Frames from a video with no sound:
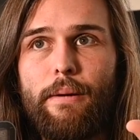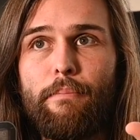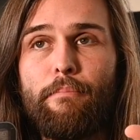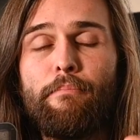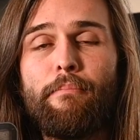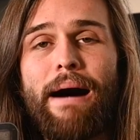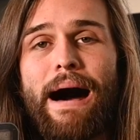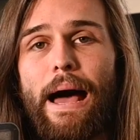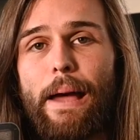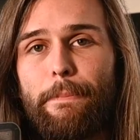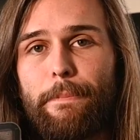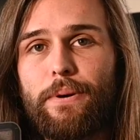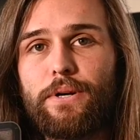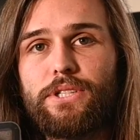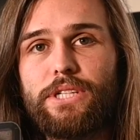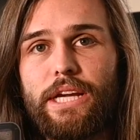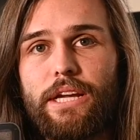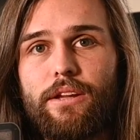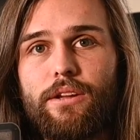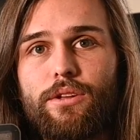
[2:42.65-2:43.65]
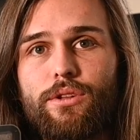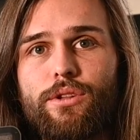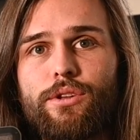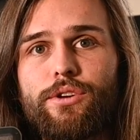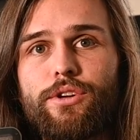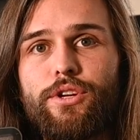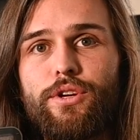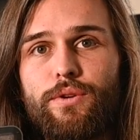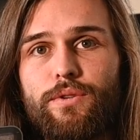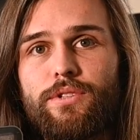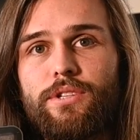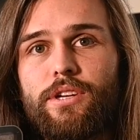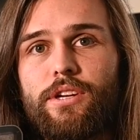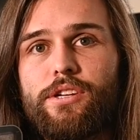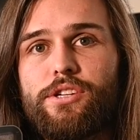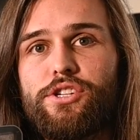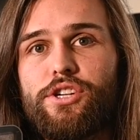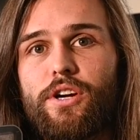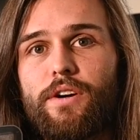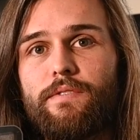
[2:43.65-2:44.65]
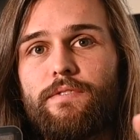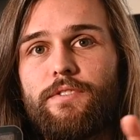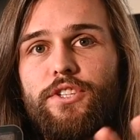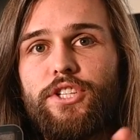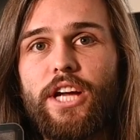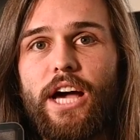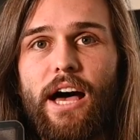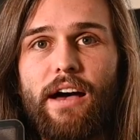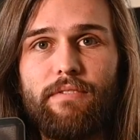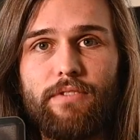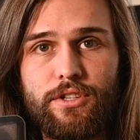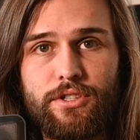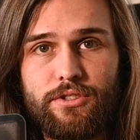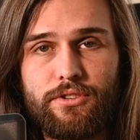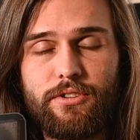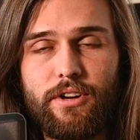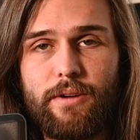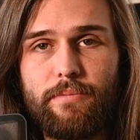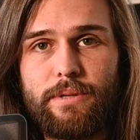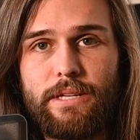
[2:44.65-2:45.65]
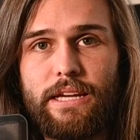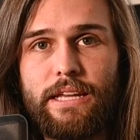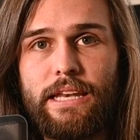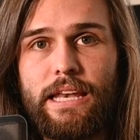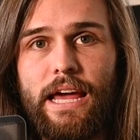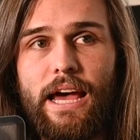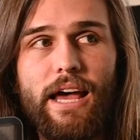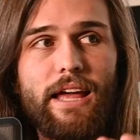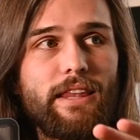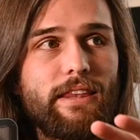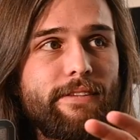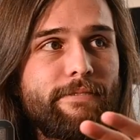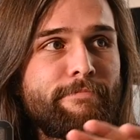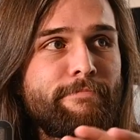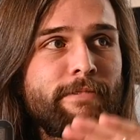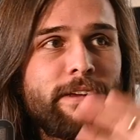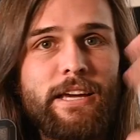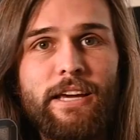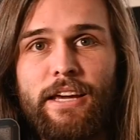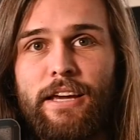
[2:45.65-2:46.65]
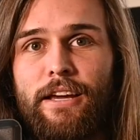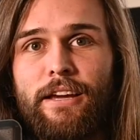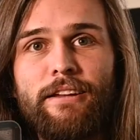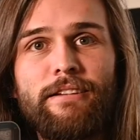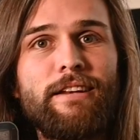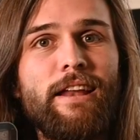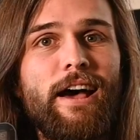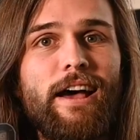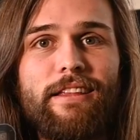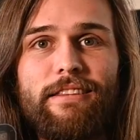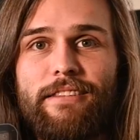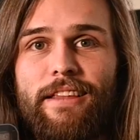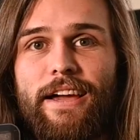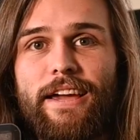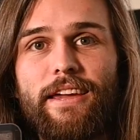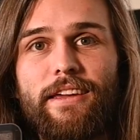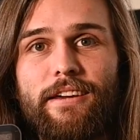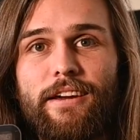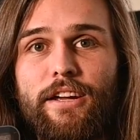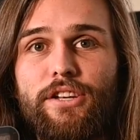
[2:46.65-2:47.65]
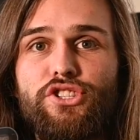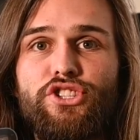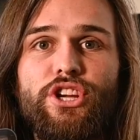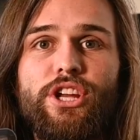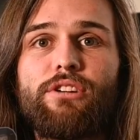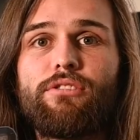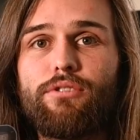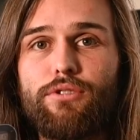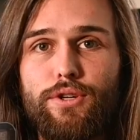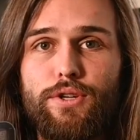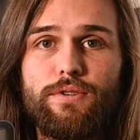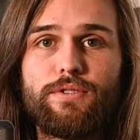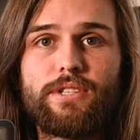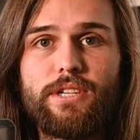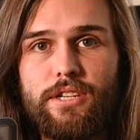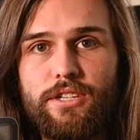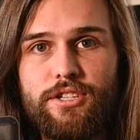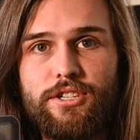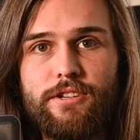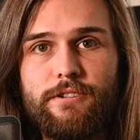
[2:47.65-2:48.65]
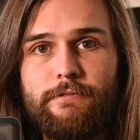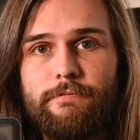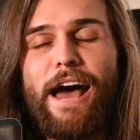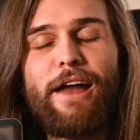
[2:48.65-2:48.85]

my particular usage of JavaScript and not like a general usage.